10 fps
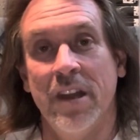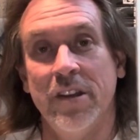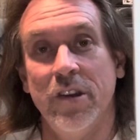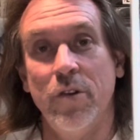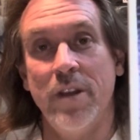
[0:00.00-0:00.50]

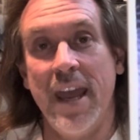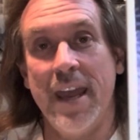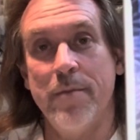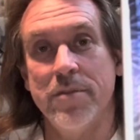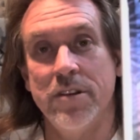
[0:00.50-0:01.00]
Two
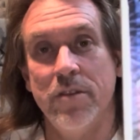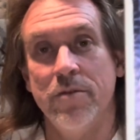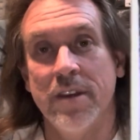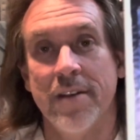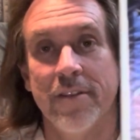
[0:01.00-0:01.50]
names
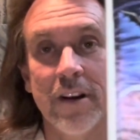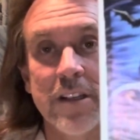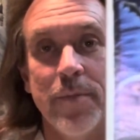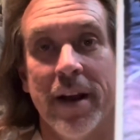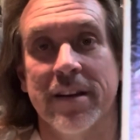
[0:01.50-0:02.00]
you'd never
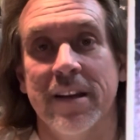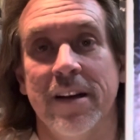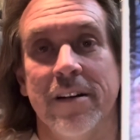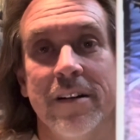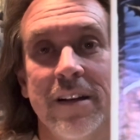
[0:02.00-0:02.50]
expect to
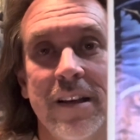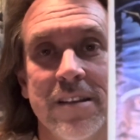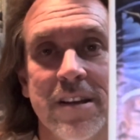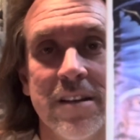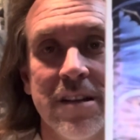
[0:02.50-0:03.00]
hear in any
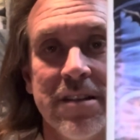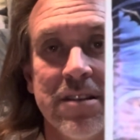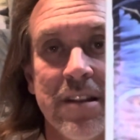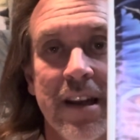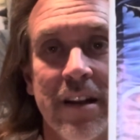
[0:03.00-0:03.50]

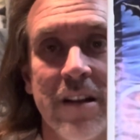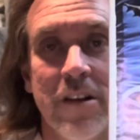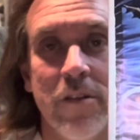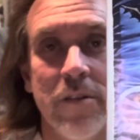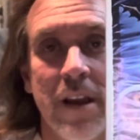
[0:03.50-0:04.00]
sentence, let
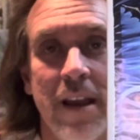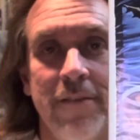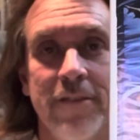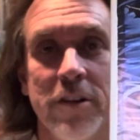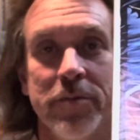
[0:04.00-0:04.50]
alone a
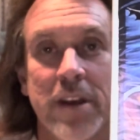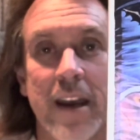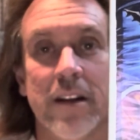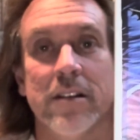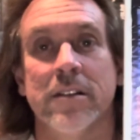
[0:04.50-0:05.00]
film
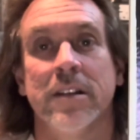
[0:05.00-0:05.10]
title.